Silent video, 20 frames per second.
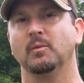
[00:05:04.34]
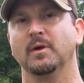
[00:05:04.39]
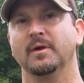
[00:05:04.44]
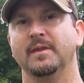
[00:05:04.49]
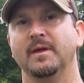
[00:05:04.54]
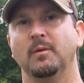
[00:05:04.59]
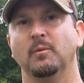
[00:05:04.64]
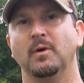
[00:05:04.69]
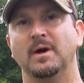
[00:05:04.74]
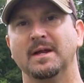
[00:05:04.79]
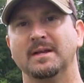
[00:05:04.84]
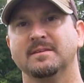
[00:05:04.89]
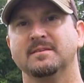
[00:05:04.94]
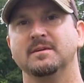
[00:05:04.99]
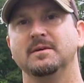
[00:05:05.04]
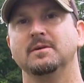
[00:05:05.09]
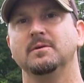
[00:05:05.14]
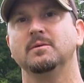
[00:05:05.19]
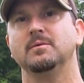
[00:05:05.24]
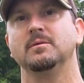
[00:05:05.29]
where they want
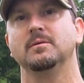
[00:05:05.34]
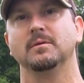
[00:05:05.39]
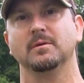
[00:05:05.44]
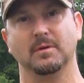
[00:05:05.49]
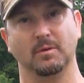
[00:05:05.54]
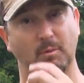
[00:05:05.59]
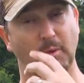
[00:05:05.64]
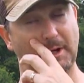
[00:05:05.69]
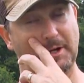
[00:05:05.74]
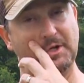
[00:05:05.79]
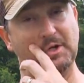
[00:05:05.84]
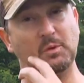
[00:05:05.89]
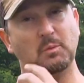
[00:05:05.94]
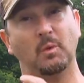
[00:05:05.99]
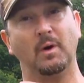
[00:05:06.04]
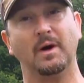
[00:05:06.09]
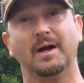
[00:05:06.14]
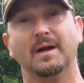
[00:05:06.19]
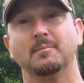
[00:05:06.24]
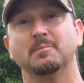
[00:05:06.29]
to, or where you
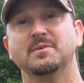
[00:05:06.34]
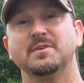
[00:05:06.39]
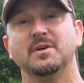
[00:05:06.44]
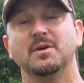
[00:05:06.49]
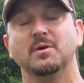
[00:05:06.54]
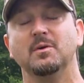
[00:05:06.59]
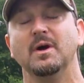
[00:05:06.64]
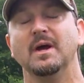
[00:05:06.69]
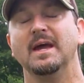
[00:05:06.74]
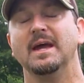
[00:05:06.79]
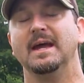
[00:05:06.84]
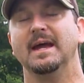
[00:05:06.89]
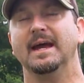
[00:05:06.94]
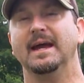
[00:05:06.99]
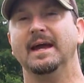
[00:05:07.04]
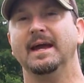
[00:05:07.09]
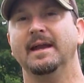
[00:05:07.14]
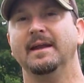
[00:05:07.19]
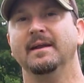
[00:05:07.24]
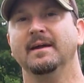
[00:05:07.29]
want them to,
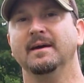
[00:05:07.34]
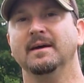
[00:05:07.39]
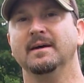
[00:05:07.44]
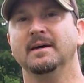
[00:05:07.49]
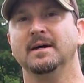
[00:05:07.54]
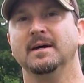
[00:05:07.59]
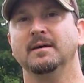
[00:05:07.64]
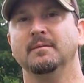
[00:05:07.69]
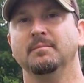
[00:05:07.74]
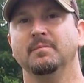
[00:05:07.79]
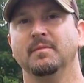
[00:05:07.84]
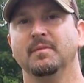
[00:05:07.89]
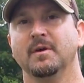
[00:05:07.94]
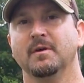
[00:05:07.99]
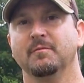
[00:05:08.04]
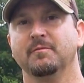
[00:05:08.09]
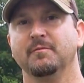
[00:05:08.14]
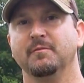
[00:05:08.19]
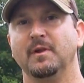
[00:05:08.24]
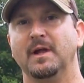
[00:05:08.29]
and
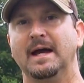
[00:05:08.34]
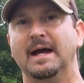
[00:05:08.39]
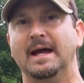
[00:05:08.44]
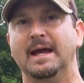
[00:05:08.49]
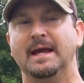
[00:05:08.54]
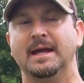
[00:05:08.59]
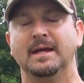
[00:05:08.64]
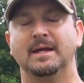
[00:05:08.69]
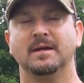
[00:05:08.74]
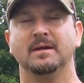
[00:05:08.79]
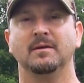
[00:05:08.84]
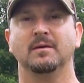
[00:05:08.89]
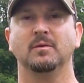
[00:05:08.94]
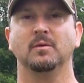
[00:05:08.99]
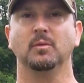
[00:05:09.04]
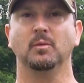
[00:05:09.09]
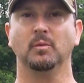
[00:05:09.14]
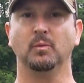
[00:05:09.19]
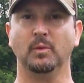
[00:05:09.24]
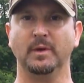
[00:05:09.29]
they're flying
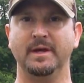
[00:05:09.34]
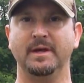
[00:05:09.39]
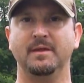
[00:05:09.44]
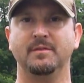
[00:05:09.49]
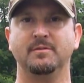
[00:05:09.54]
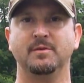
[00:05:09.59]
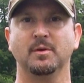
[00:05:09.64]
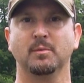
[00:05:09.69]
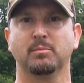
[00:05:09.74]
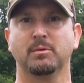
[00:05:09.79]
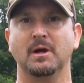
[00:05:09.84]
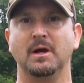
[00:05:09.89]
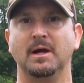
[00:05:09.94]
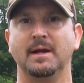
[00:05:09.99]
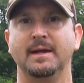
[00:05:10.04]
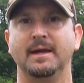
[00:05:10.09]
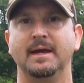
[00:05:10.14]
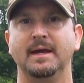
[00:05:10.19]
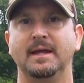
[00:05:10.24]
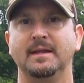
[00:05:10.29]
with your
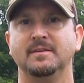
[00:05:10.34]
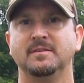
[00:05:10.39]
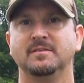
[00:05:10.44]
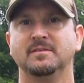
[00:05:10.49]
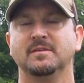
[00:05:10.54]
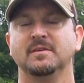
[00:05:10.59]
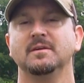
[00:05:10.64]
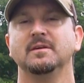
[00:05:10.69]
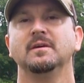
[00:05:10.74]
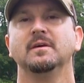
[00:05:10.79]
broadheads